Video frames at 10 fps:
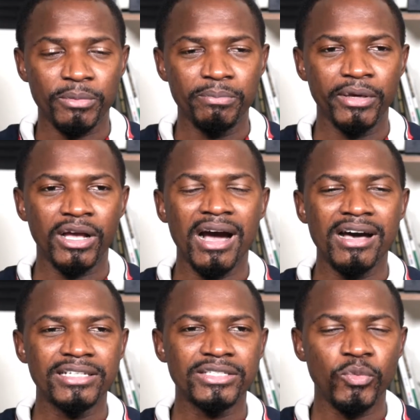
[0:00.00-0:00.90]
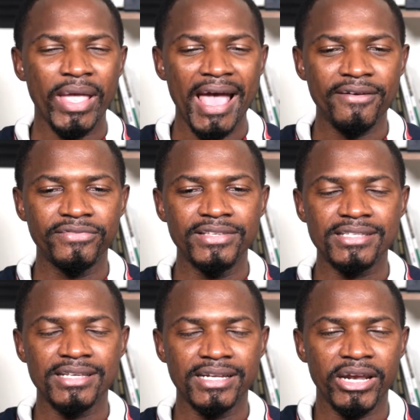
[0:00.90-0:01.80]
because we have
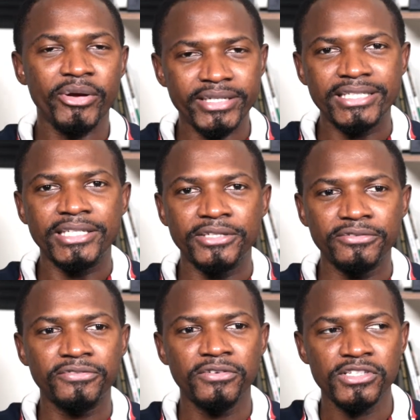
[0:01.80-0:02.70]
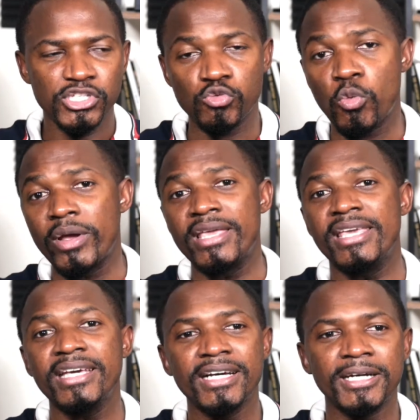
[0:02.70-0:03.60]
this narrative since we were
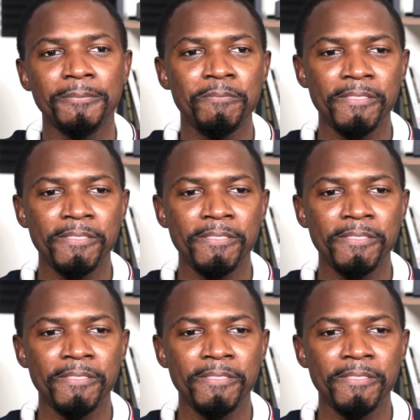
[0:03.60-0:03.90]
young